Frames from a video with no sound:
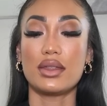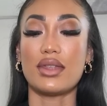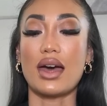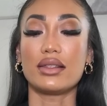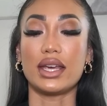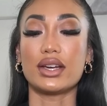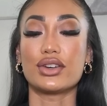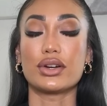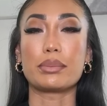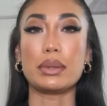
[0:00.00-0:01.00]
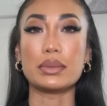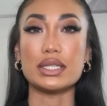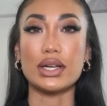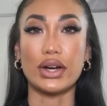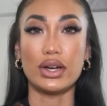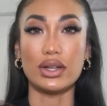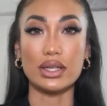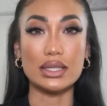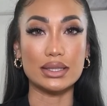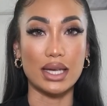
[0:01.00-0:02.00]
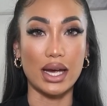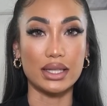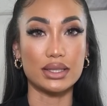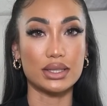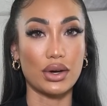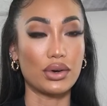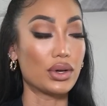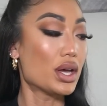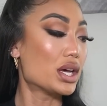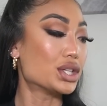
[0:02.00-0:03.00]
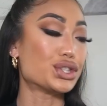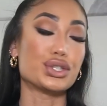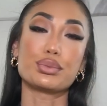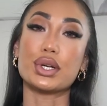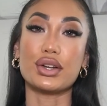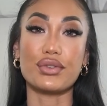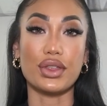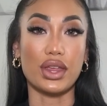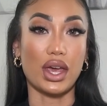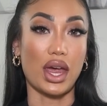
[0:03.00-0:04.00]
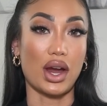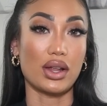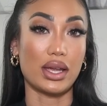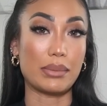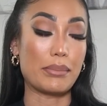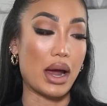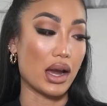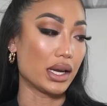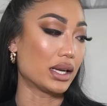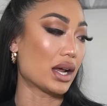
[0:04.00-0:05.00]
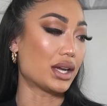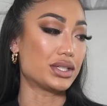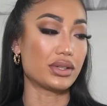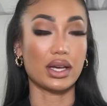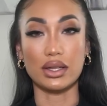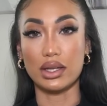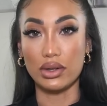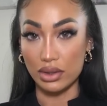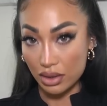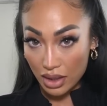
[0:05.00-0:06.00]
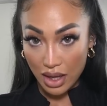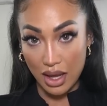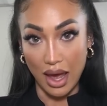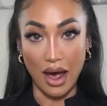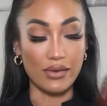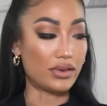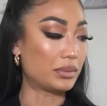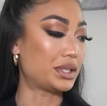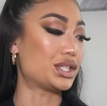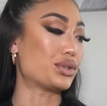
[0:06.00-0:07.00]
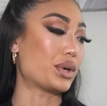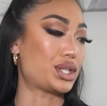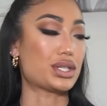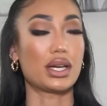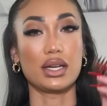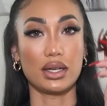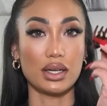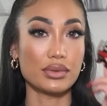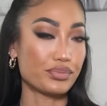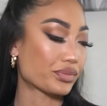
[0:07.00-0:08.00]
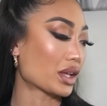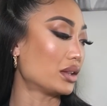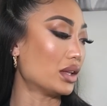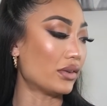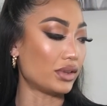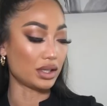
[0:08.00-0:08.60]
that like grippy material on the inside so super good for thick hair like mine I do like a little half up situation Love